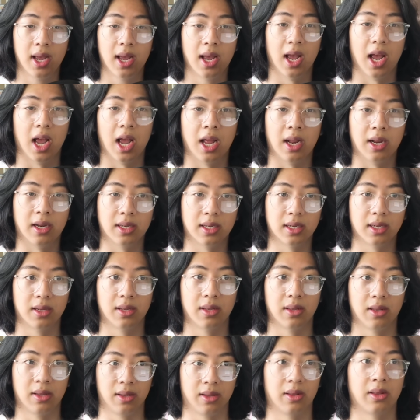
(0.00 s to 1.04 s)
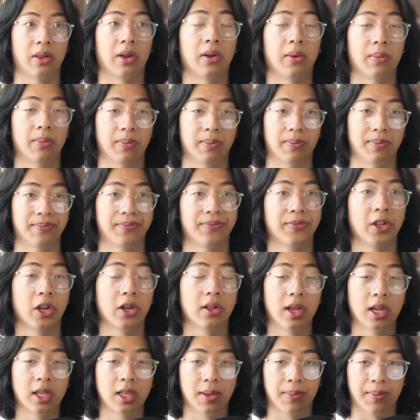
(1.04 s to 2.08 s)
And they're
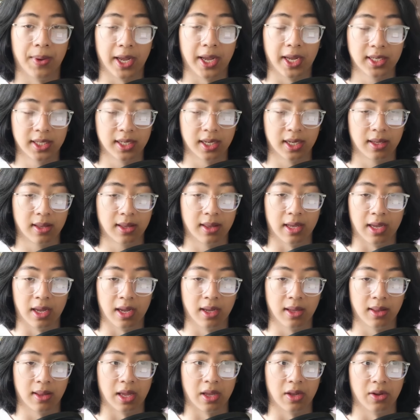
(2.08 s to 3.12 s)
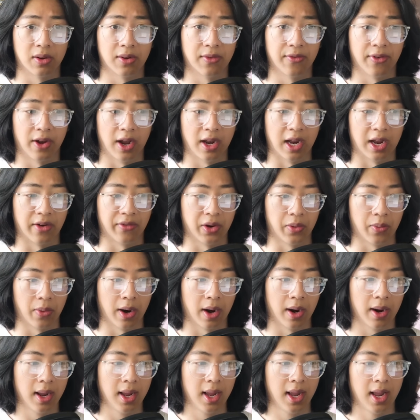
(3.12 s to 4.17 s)
like the basic thing that you can find everywhere,
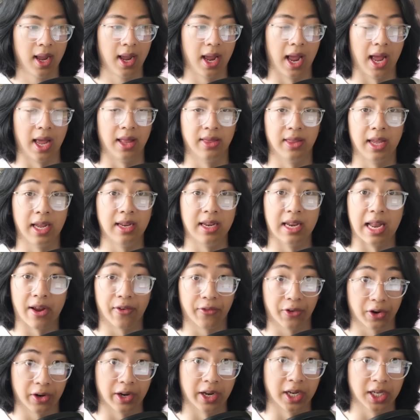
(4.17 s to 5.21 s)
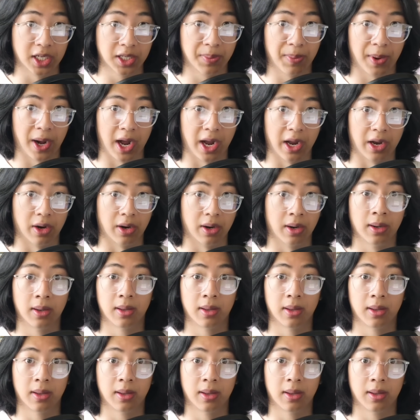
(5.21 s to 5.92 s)
and they never expire.